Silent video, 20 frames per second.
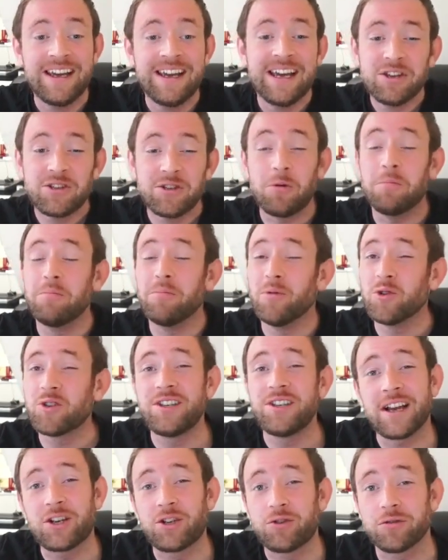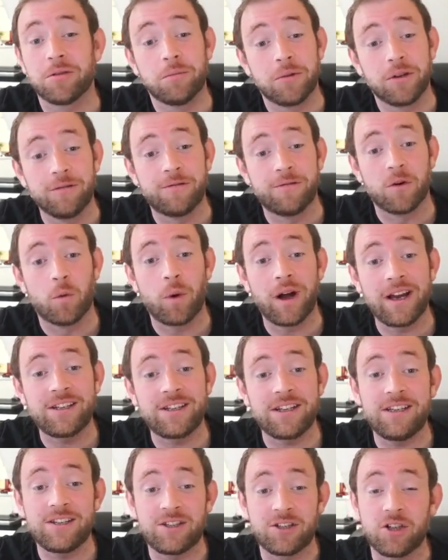So most natural move for white
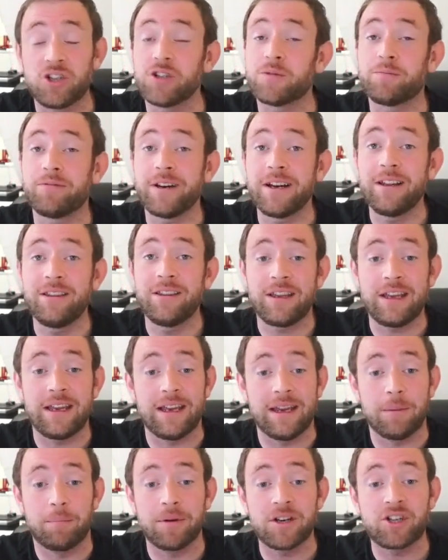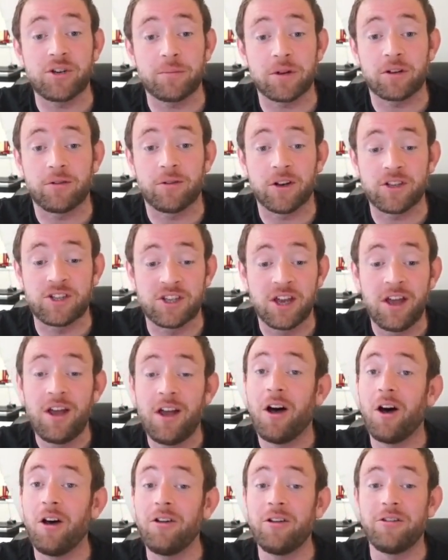is to just bring the bishop across
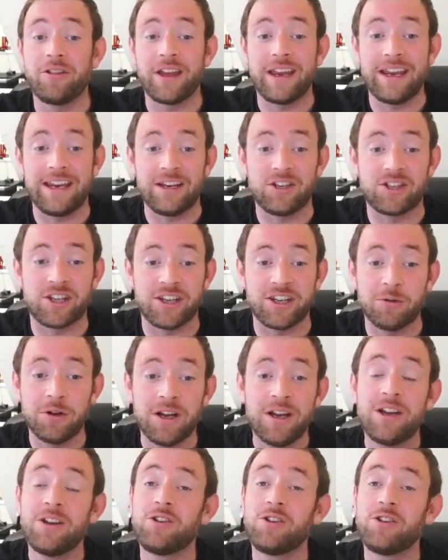onto the e2,